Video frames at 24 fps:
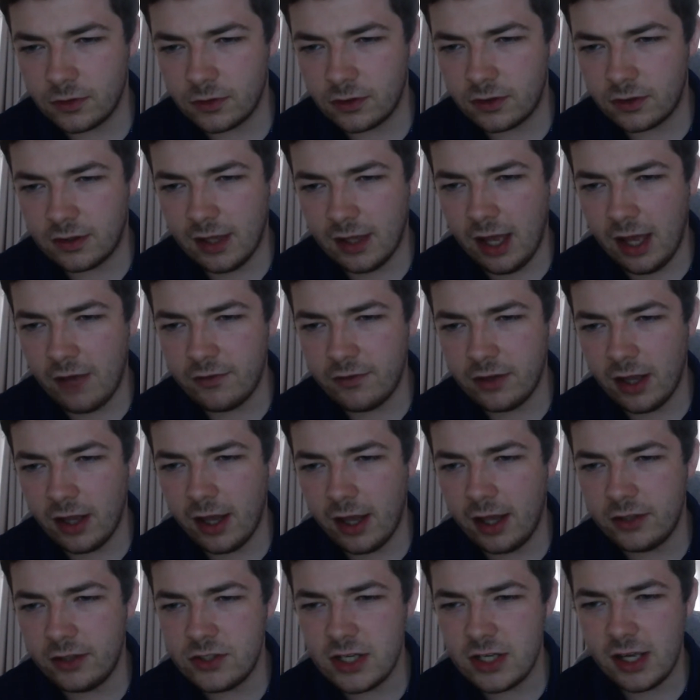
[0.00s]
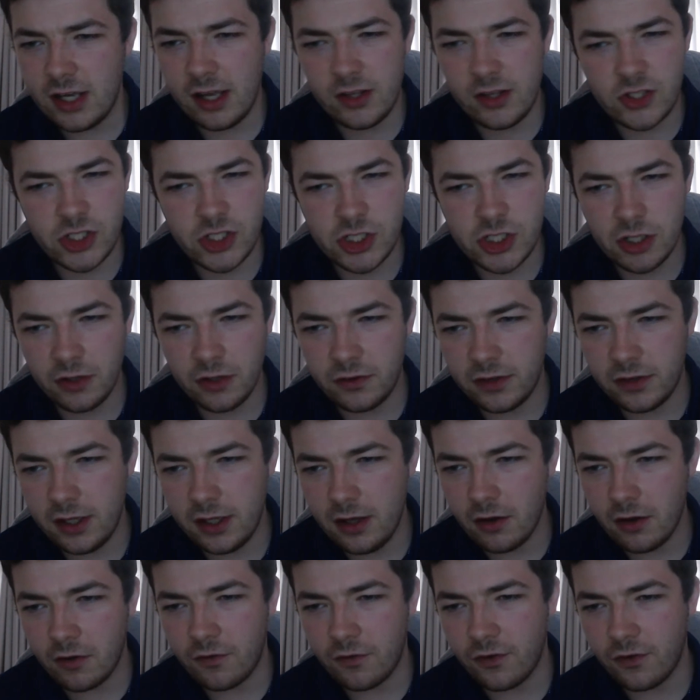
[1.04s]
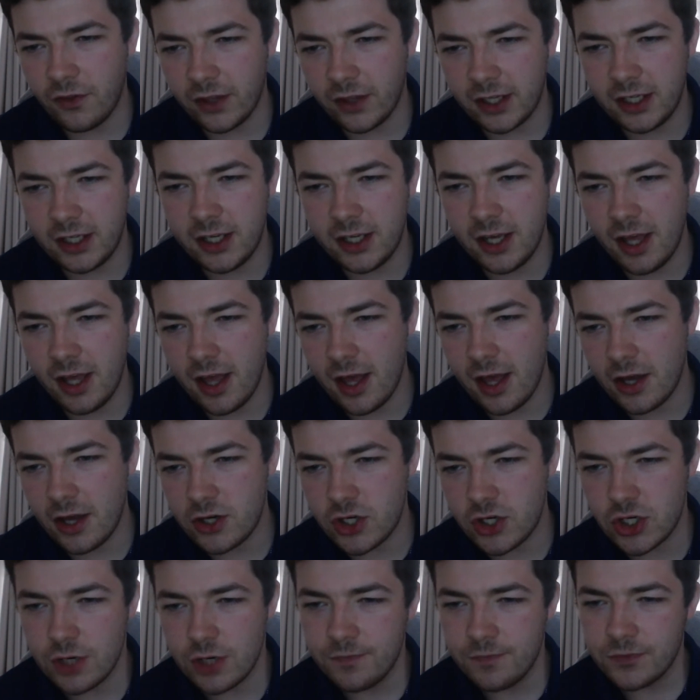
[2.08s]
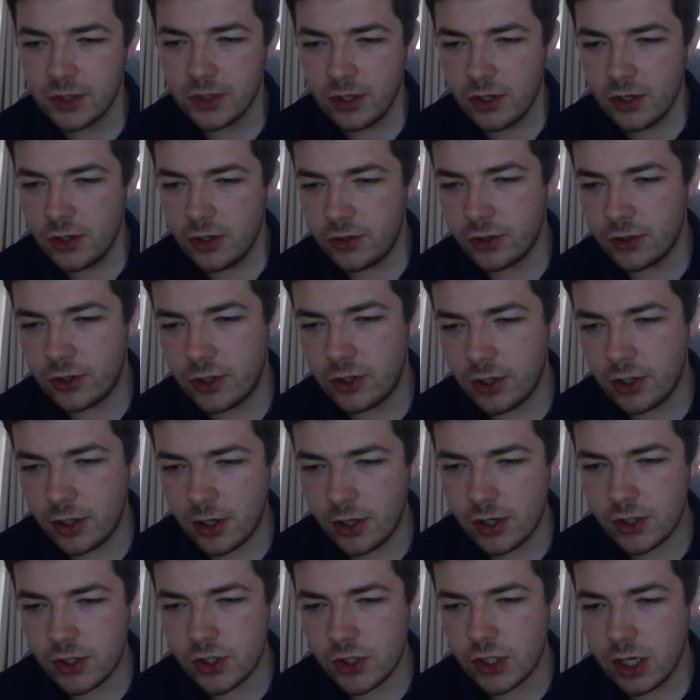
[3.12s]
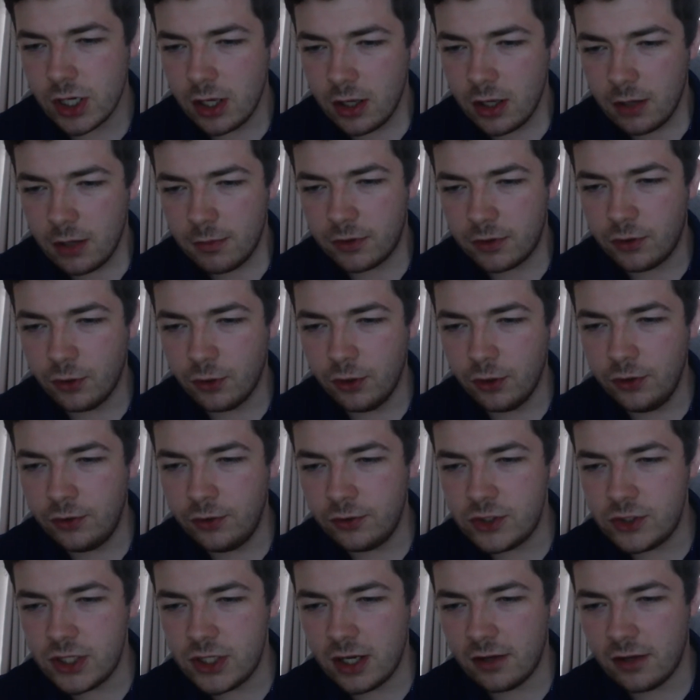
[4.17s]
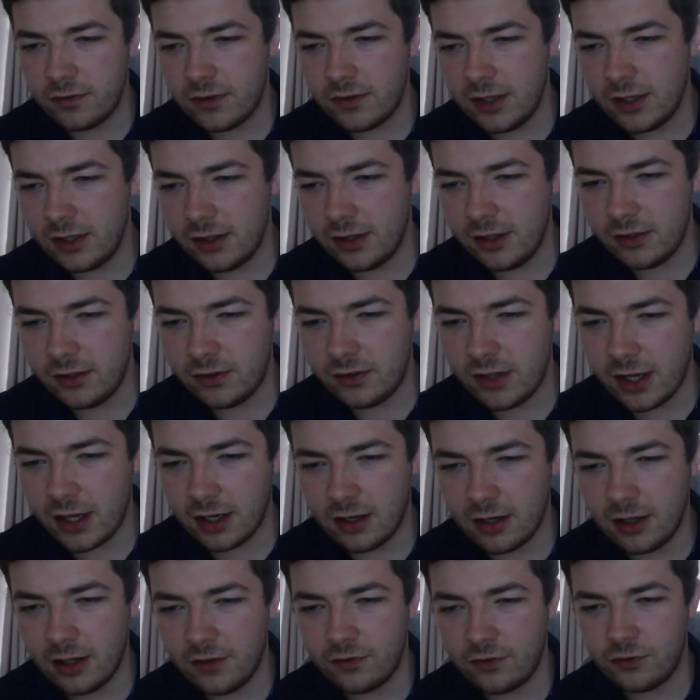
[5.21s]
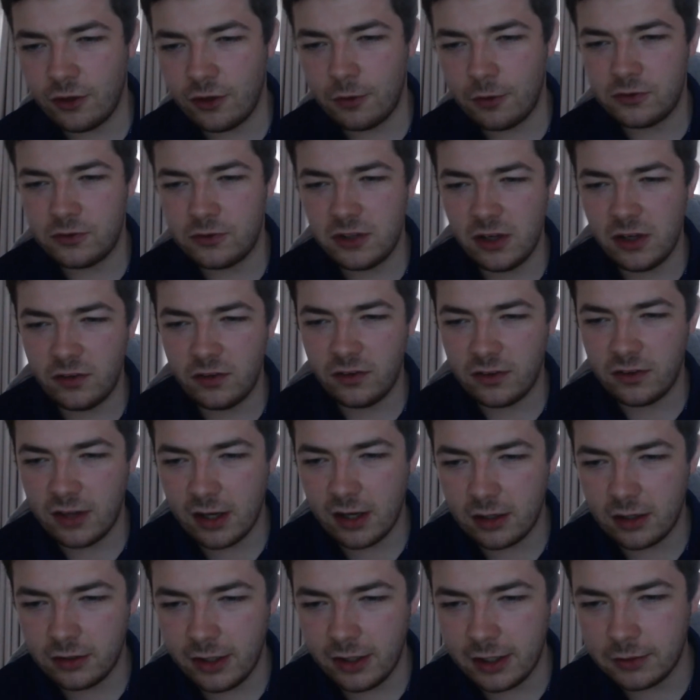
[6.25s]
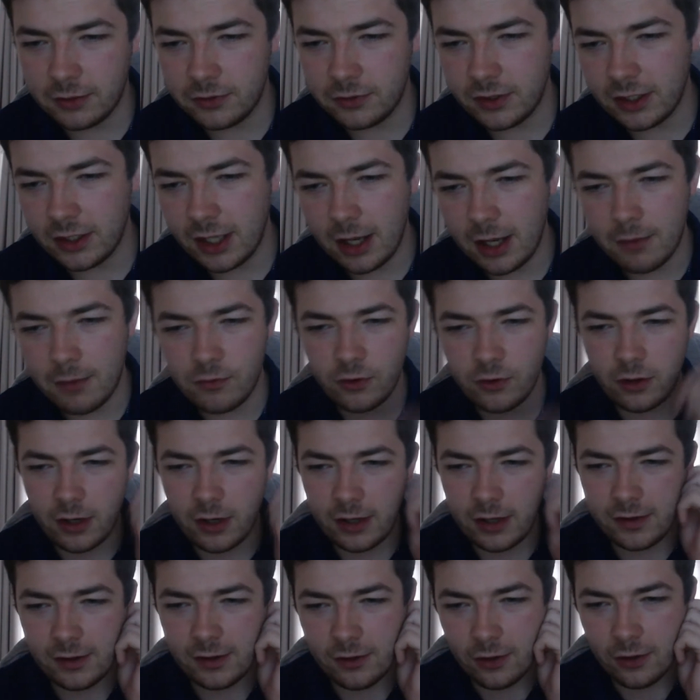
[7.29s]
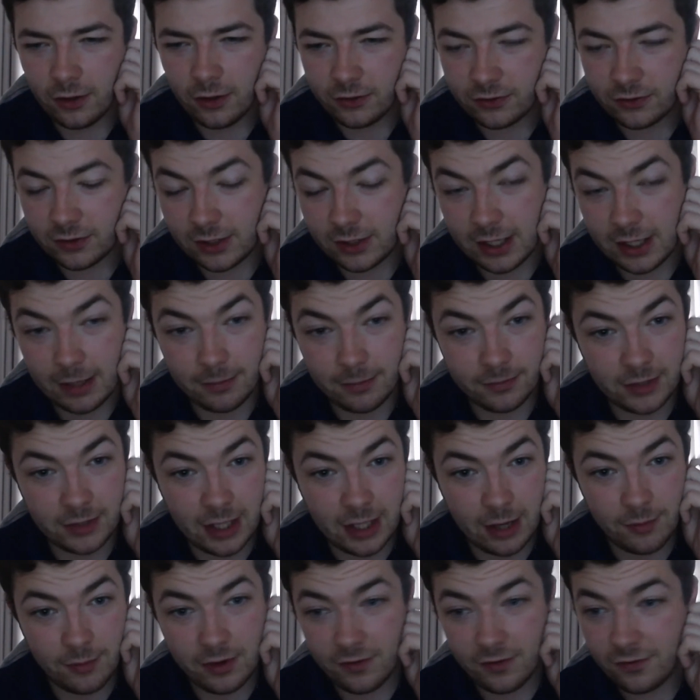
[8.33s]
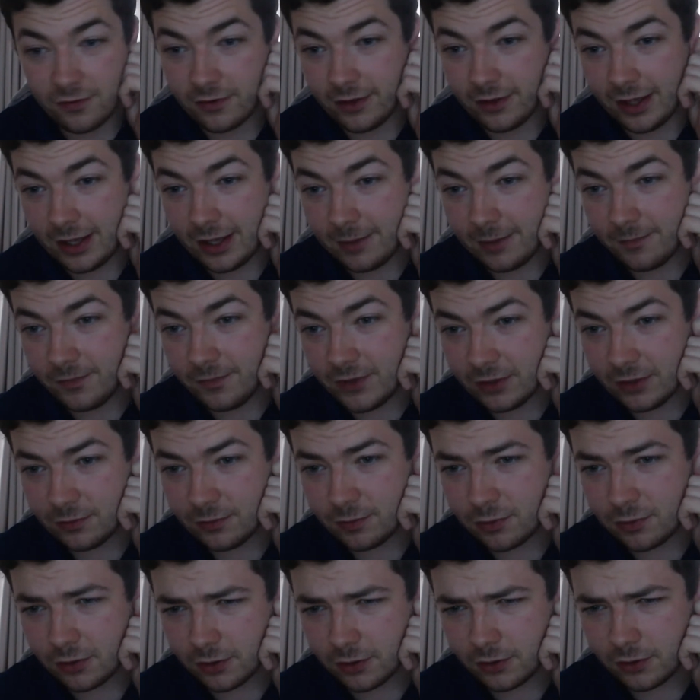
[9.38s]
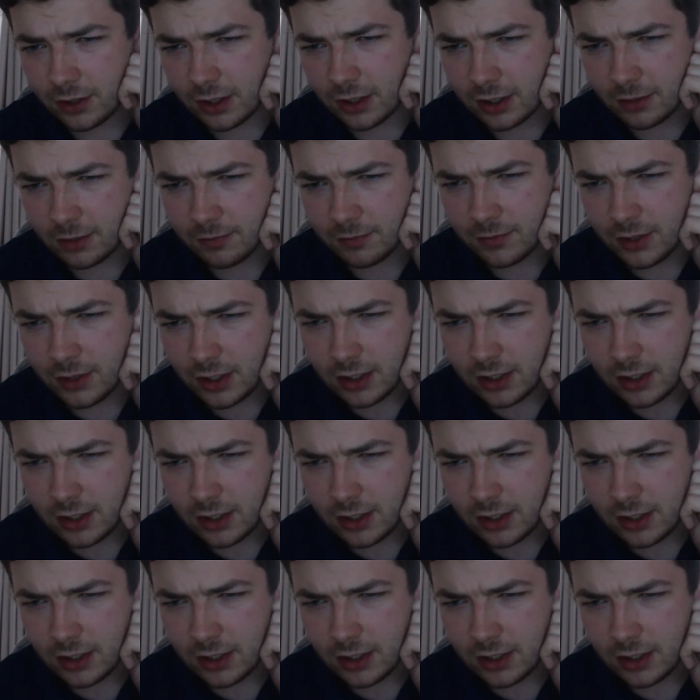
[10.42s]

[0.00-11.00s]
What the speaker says: Tav and Hadji is just here for the cash. The cash. Matondo, Jeff Day, late second half subs, chasing entire leg when the game's already lost. Yep, can't wait for that. That's probably going to happen.